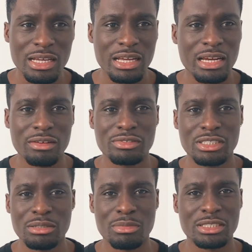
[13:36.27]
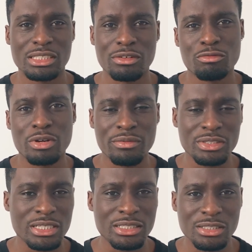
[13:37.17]
and I've seen myself
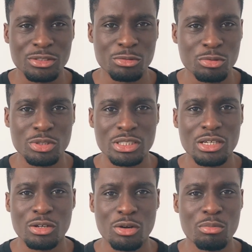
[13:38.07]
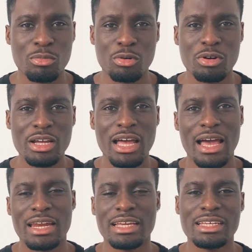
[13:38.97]
gravitating towards it a lot more,
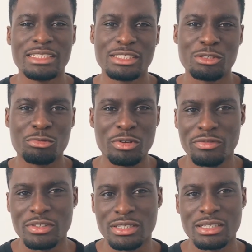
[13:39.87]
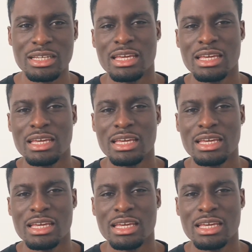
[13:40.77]
and it is thrifting.